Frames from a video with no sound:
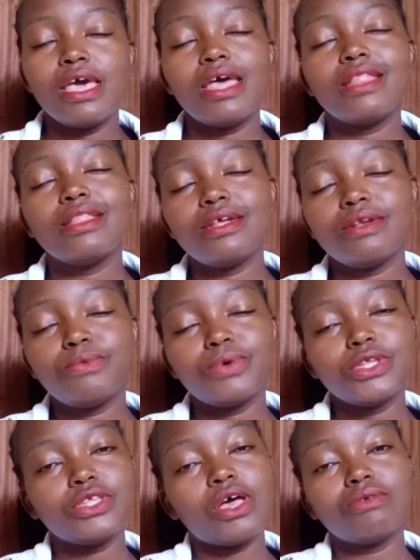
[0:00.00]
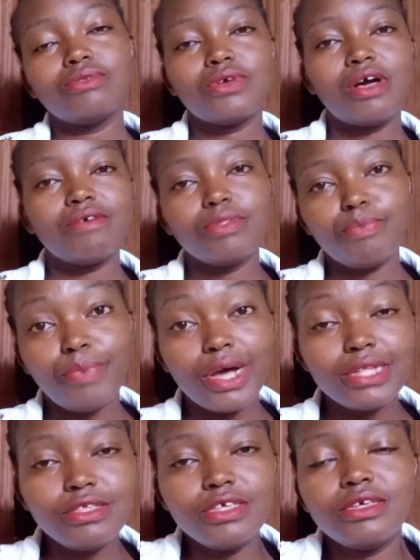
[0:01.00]
and then went out to have the
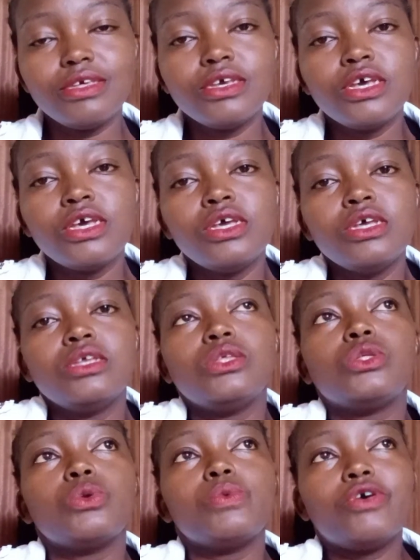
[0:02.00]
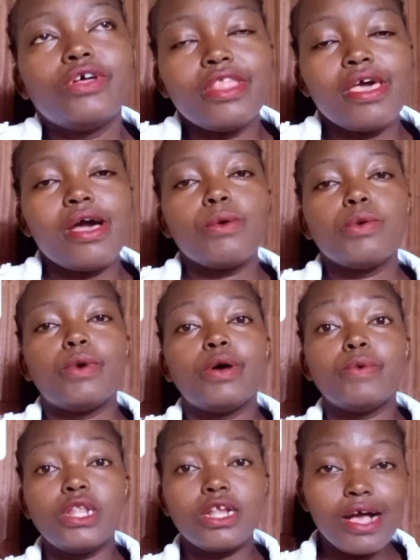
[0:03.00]
party. So we got there, we were
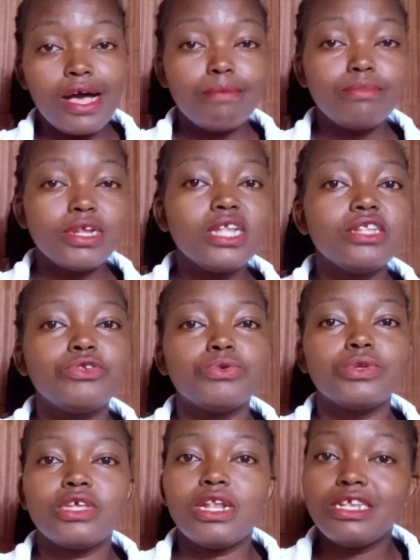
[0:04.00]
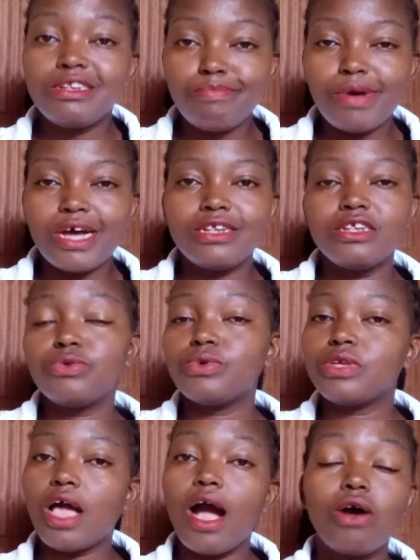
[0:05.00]
welcomed, and it was a lit party, it was
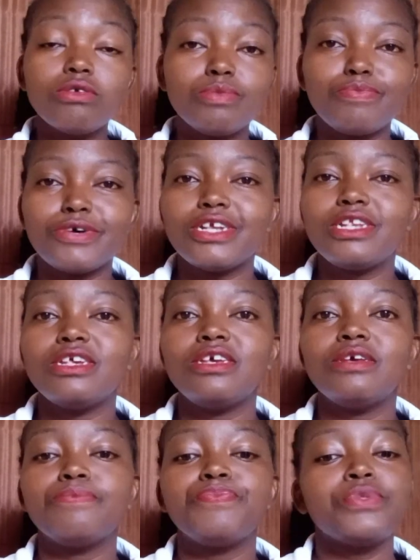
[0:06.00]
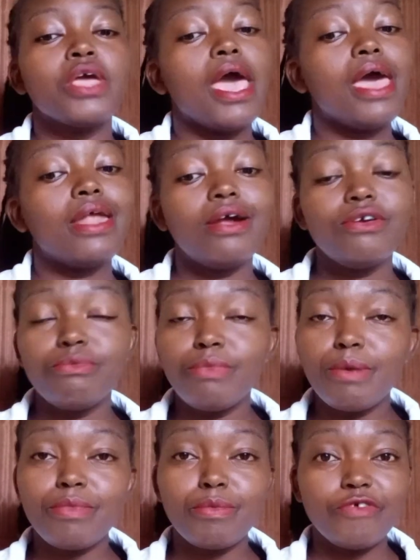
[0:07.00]
a house party. And I
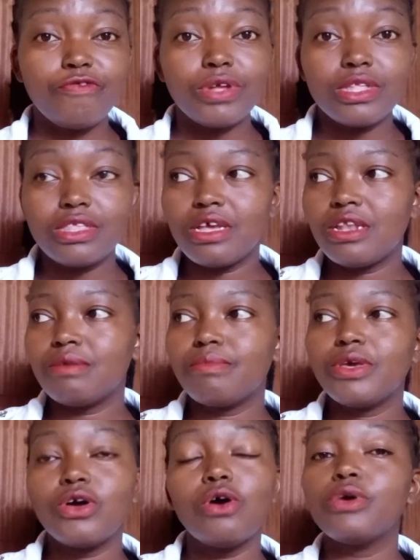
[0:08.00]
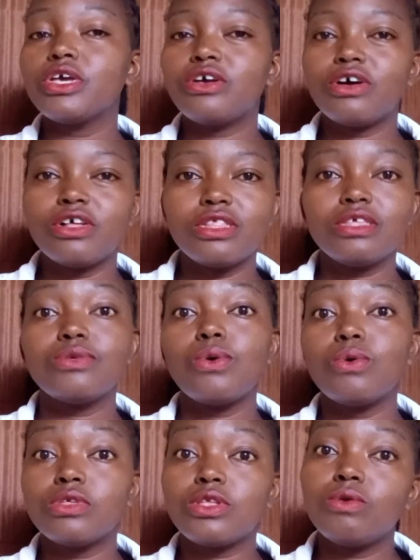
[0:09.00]
remember my friend telling me, oh my god, this
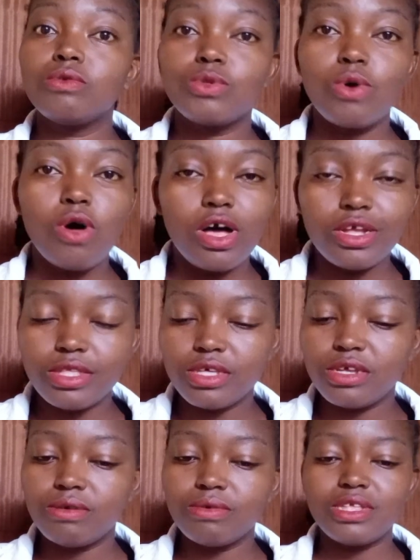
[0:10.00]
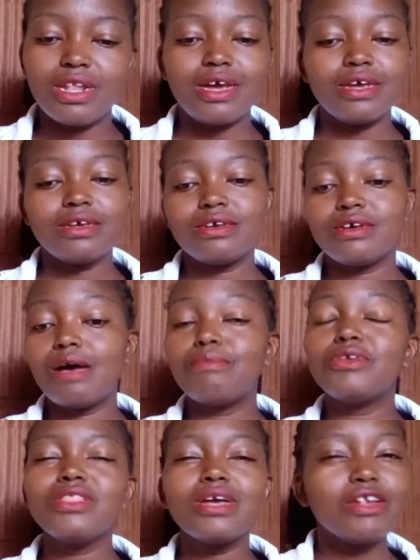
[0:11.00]
host looks so hot. And I was like, I'm
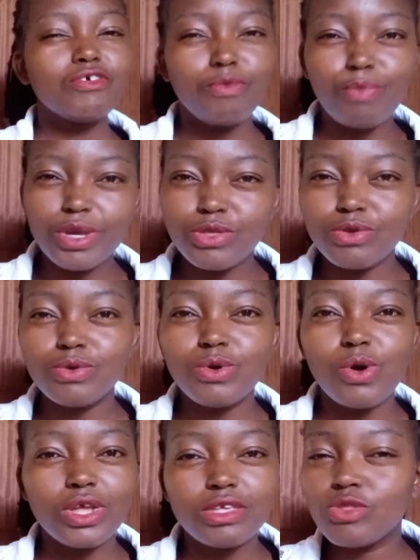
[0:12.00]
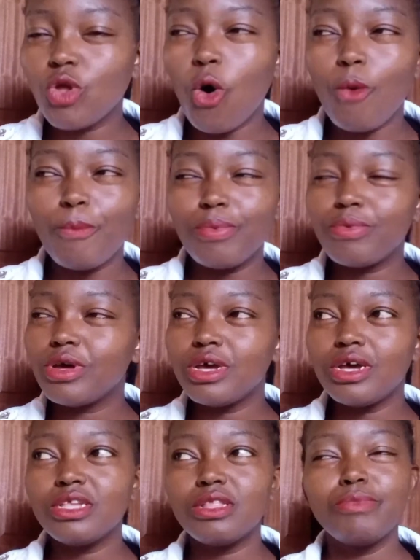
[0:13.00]
not the kind of a person who's gonna stop in the